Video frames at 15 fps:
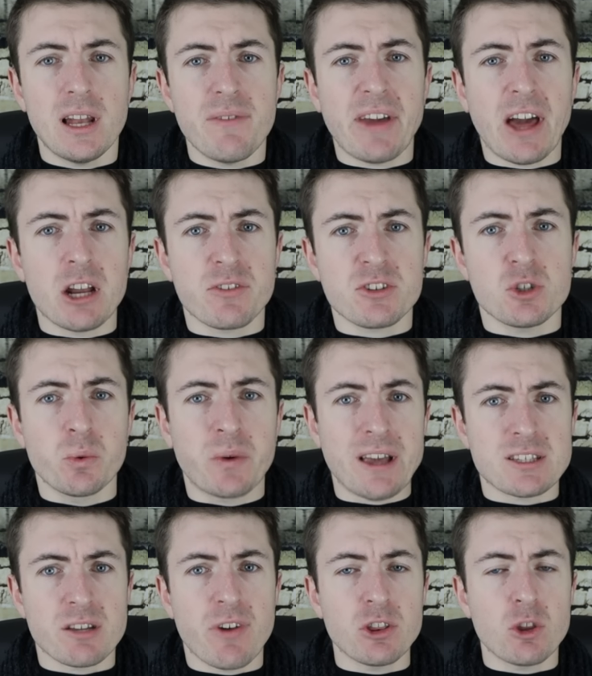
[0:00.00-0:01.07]
living out of a
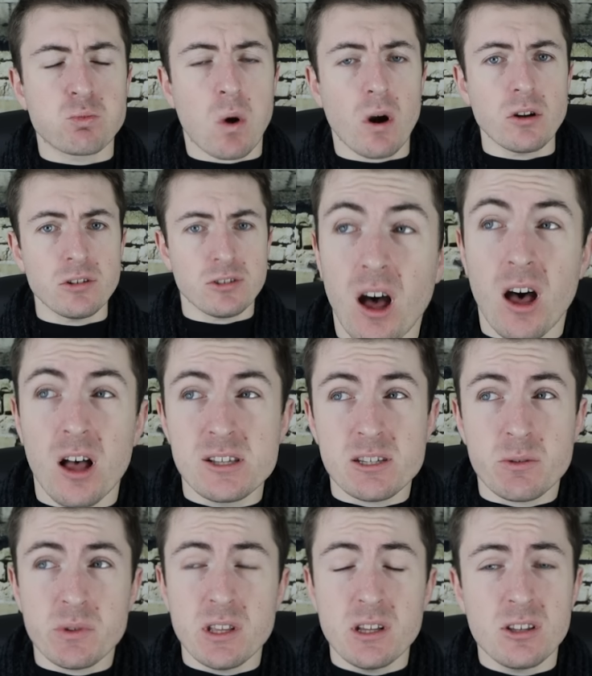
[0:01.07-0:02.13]
suitcase around the world? Honestly,
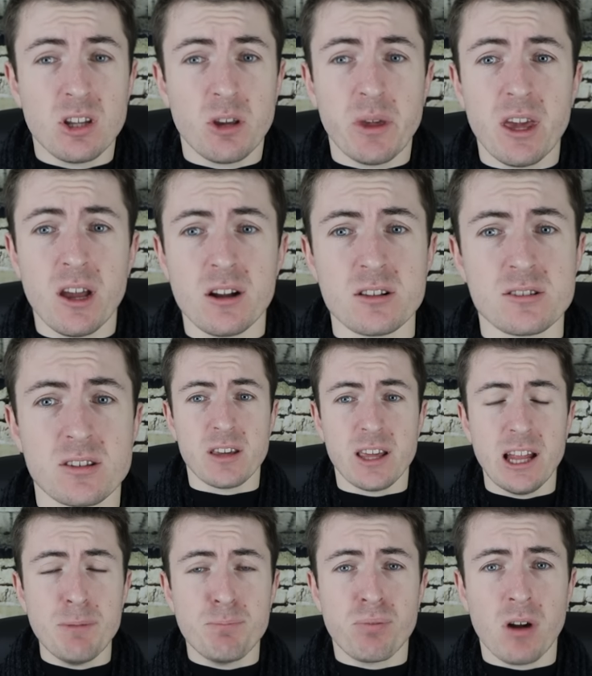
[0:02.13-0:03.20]
within 2 years,
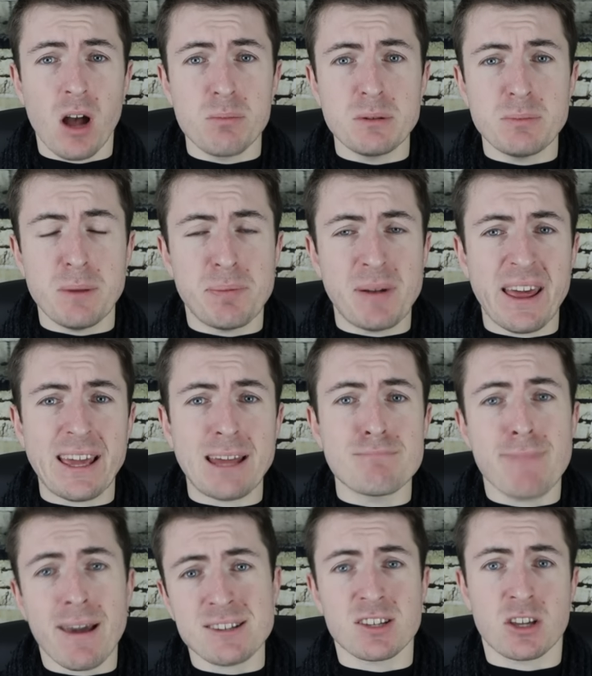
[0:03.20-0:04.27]
he'll probably be playing in
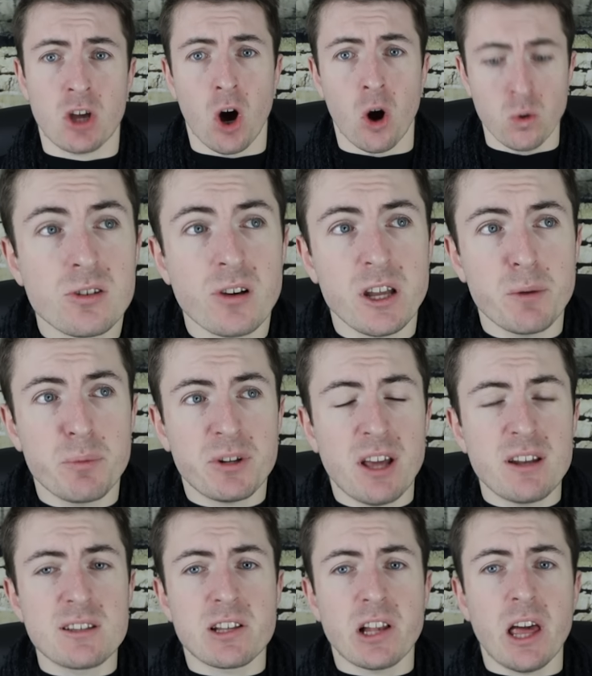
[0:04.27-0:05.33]
Mexico, trying to
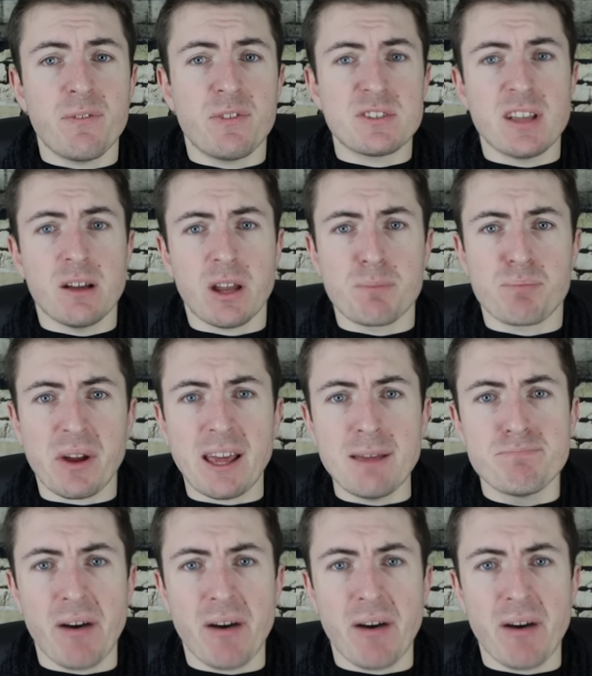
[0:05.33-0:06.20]
pretend his life is now like Breaking